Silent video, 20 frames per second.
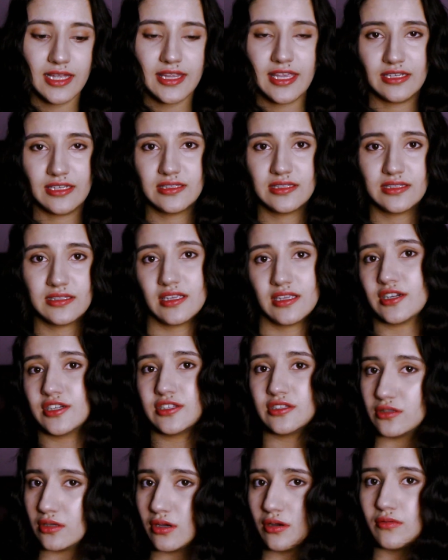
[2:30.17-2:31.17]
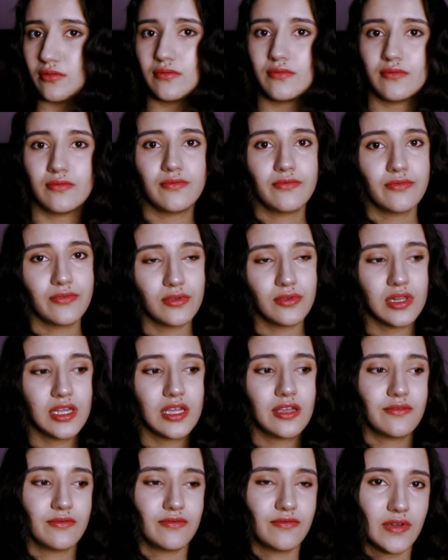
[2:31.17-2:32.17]
And yes, there is no
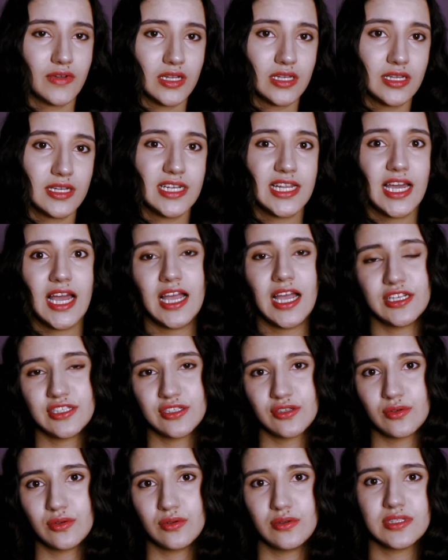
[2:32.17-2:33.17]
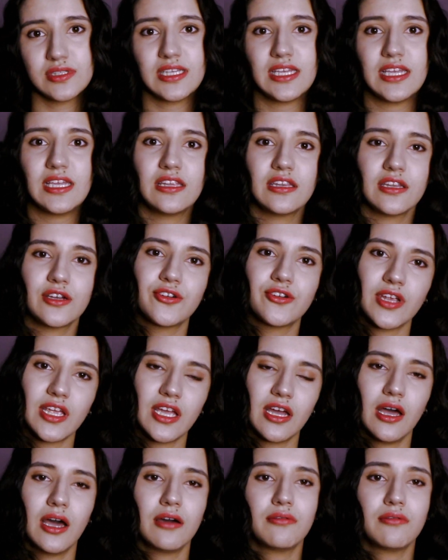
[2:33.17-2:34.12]
fully funded high schools in Korea.